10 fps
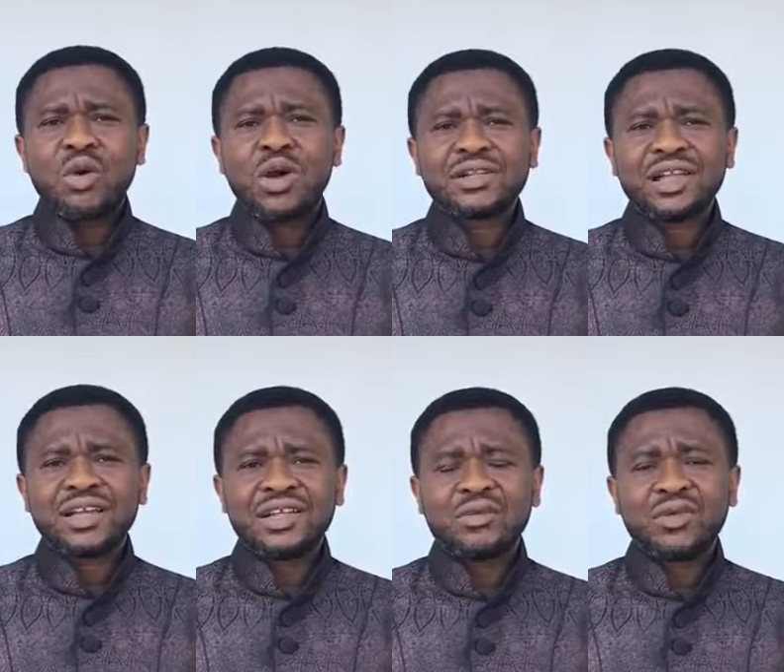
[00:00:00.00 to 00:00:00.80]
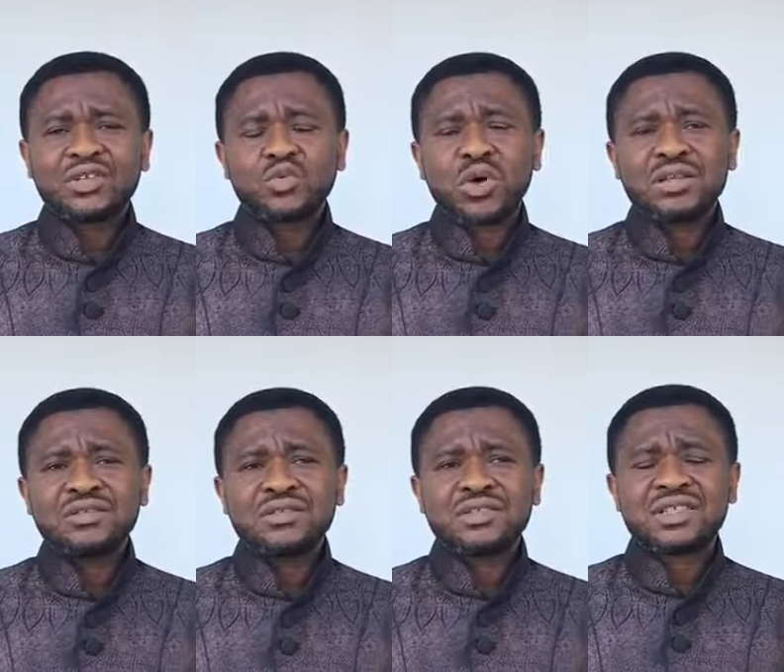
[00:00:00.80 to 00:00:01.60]
119 and verse
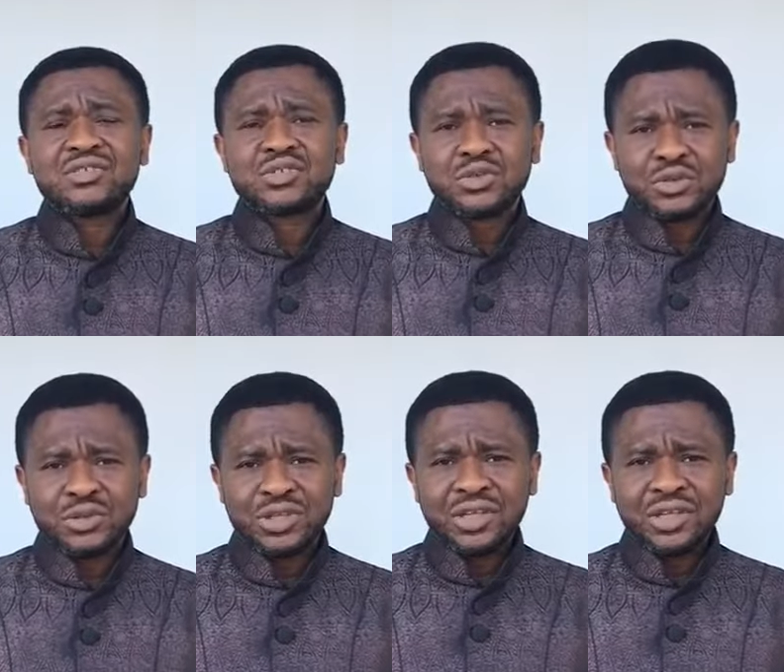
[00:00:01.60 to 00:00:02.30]
162,